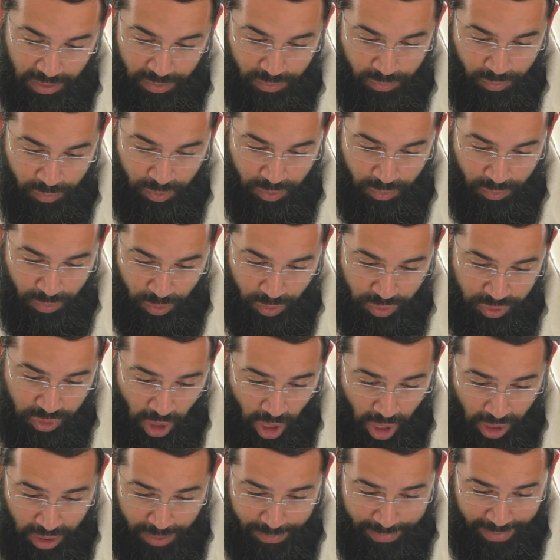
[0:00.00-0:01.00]
we'll
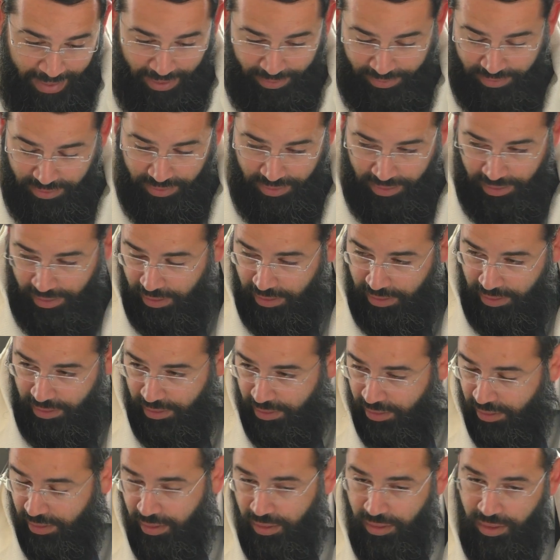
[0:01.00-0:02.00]
talk about the
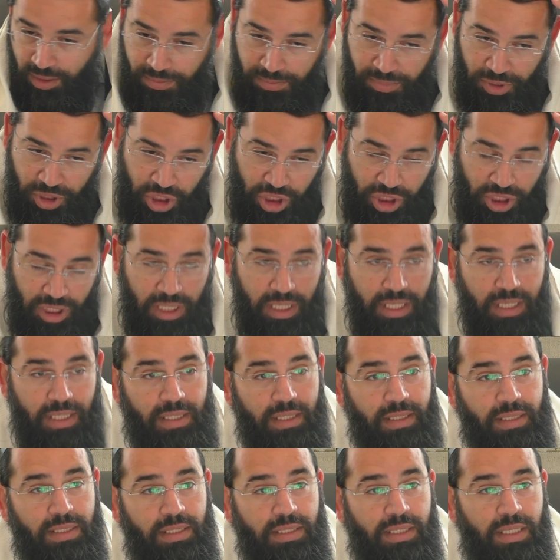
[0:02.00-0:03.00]

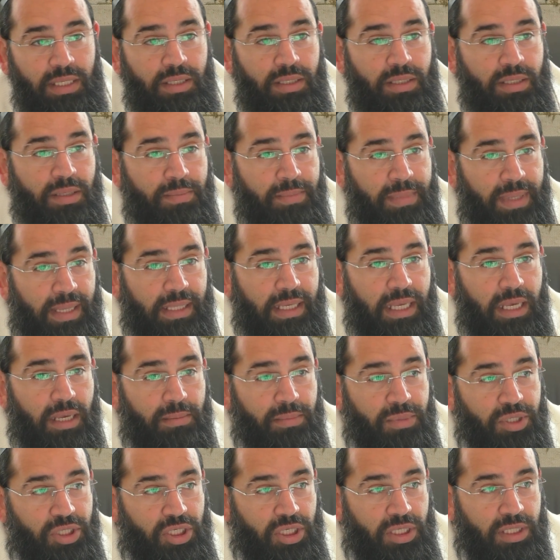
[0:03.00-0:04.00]
machines, the
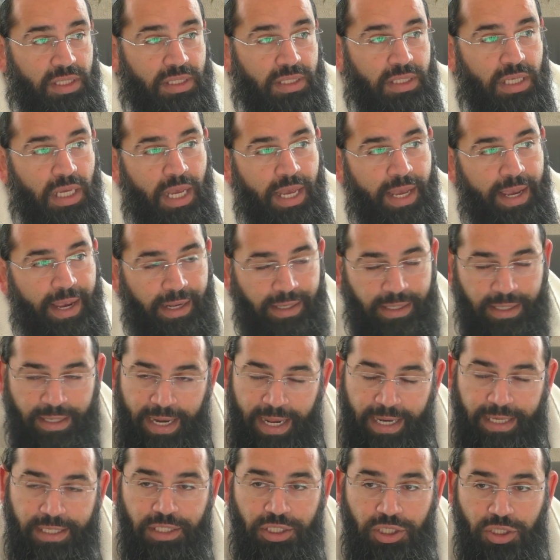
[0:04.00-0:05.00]
milking machines in the
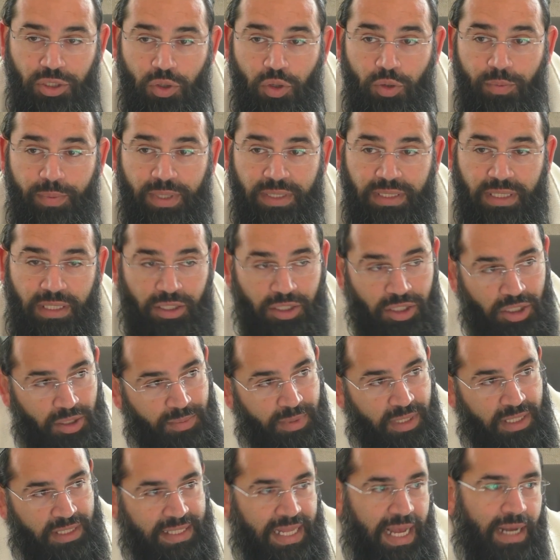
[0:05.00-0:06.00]
next shiur B'ezrat
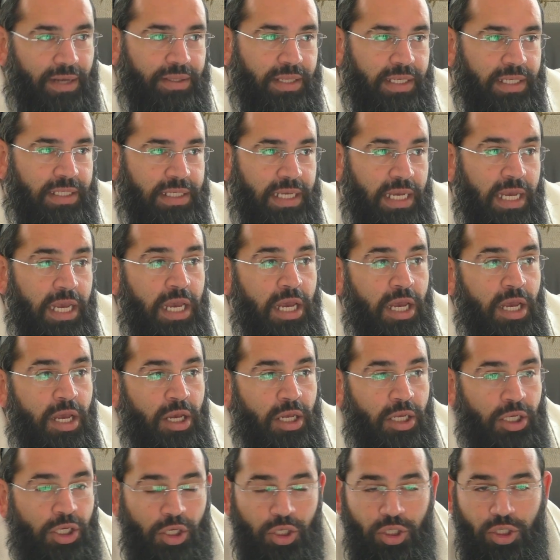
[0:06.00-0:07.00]
Hashem, because nowadays
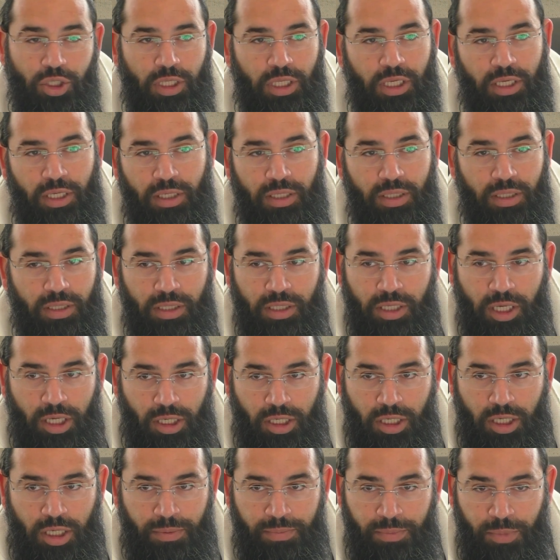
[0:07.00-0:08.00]
usually
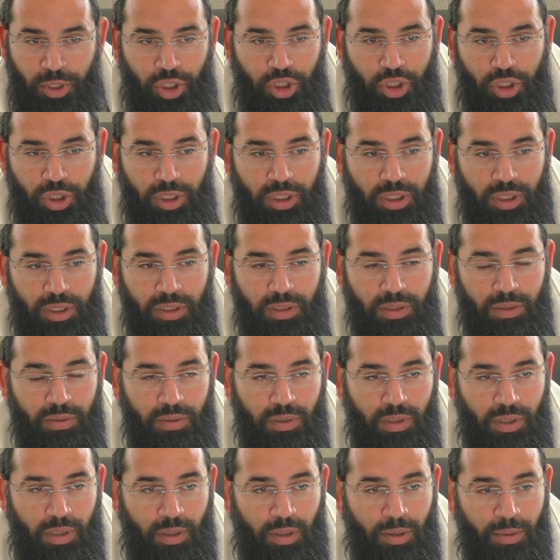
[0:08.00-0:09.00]
commercial
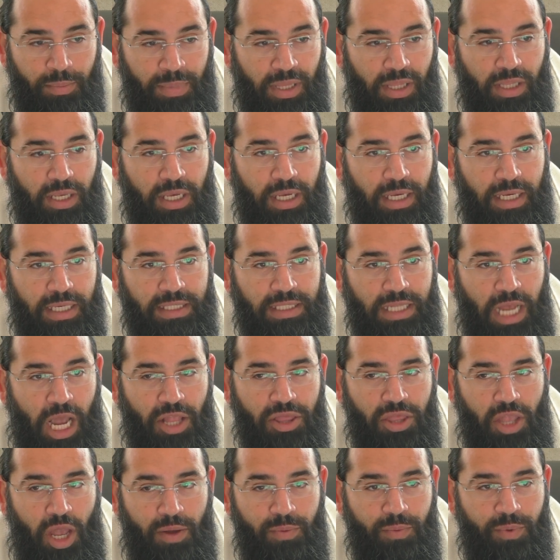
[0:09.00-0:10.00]
milking is
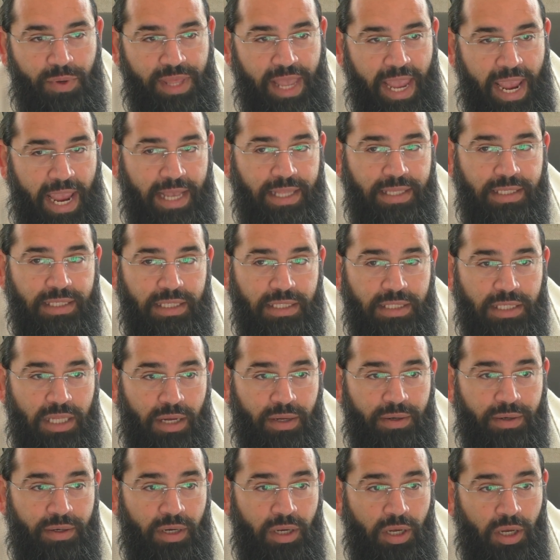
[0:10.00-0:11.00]
not done with hands; it's
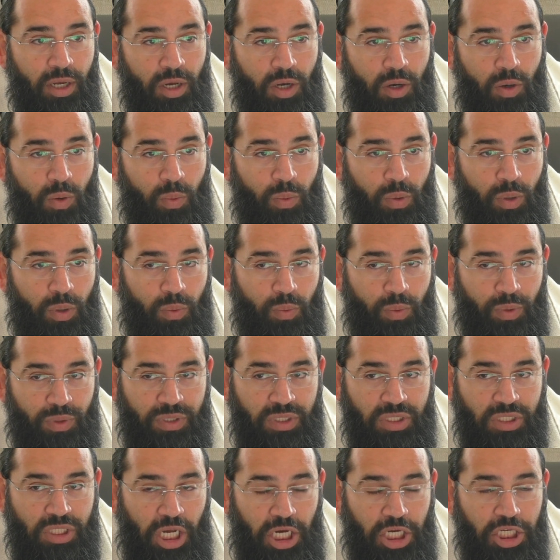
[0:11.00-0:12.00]
done with
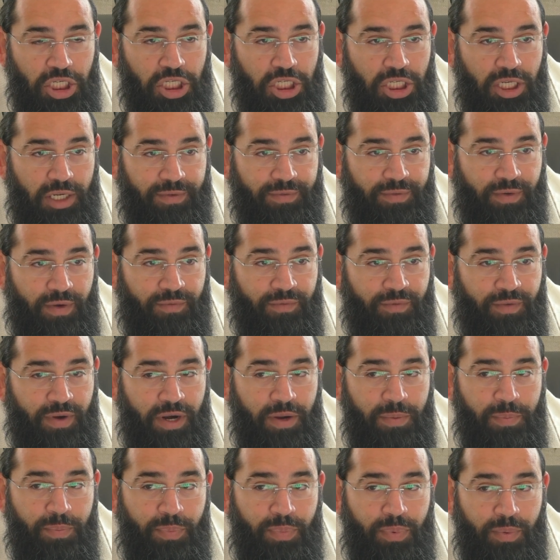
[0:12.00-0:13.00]
suction of
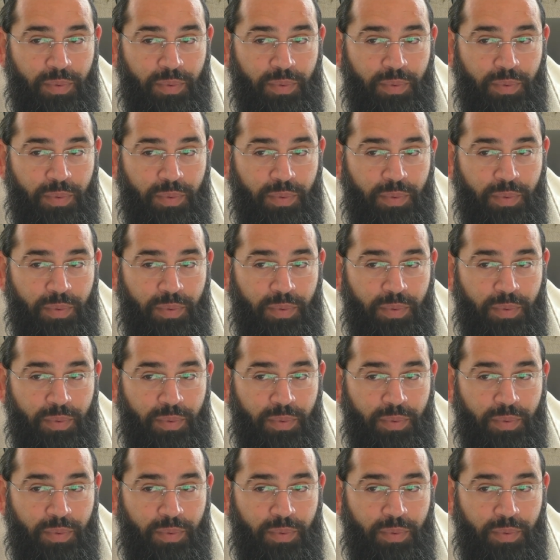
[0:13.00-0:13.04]
very